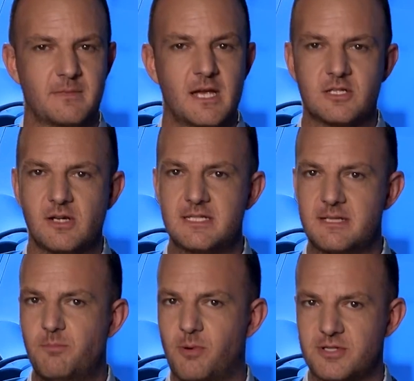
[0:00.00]
So in
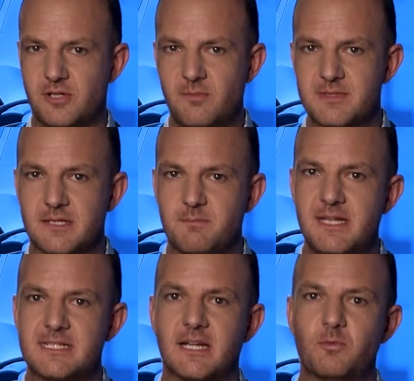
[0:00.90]
simple terms, it
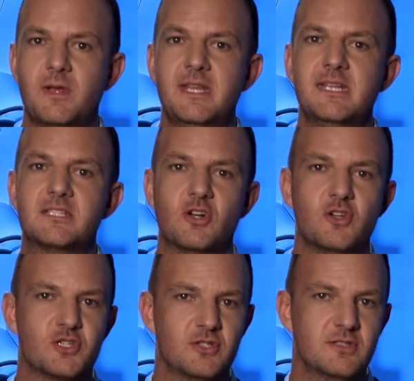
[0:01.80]
means that we need
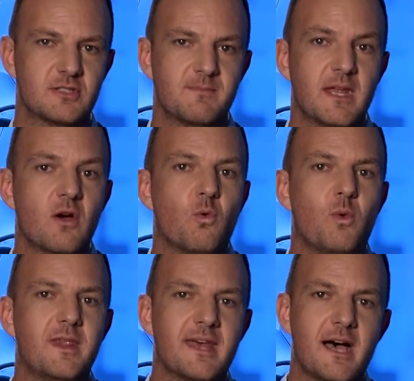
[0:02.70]
solutions
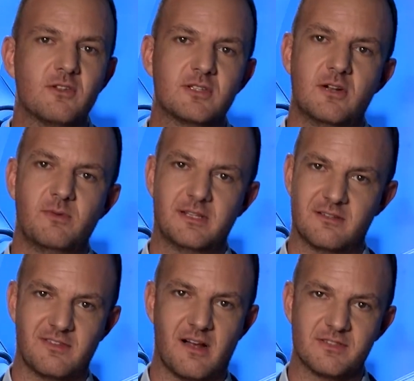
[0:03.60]
without
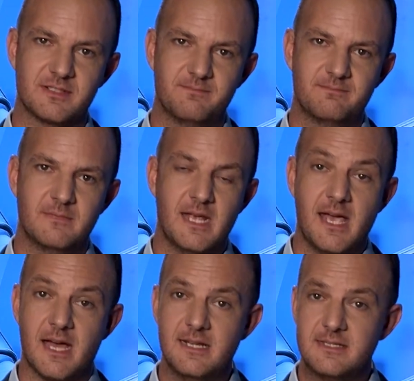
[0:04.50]
non-return valves.
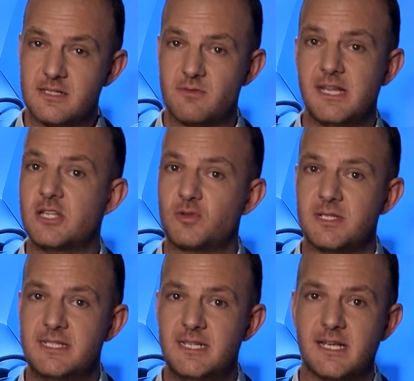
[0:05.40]
And this is really
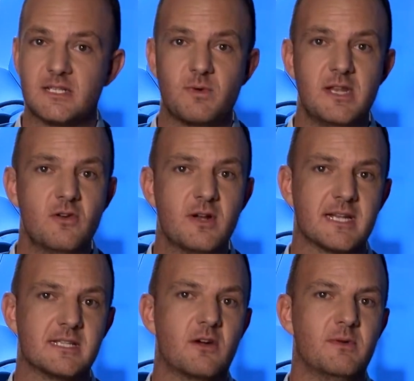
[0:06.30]
interesting, as we know
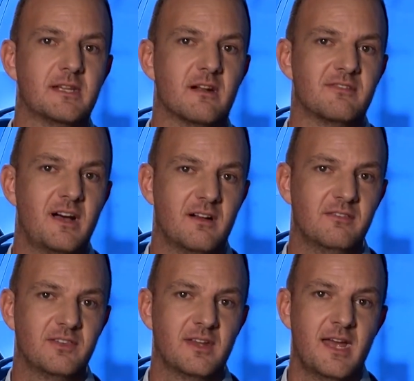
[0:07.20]
that non-return
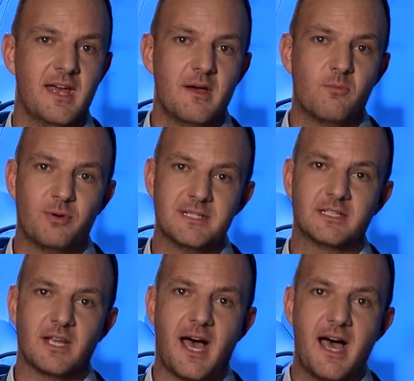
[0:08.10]
valves
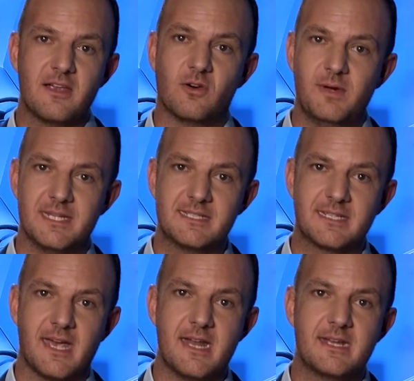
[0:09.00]
present a higher
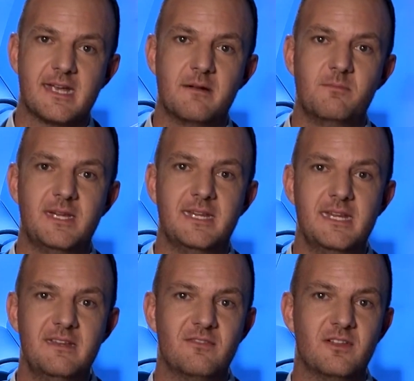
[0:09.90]
risk and can be
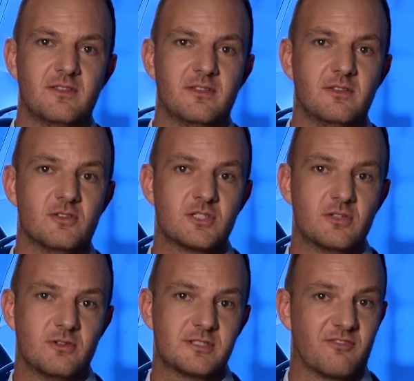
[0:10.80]
even the
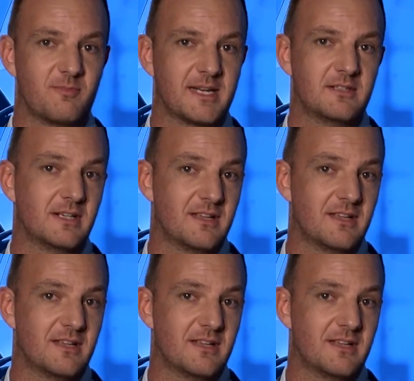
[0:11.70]
source of bacterial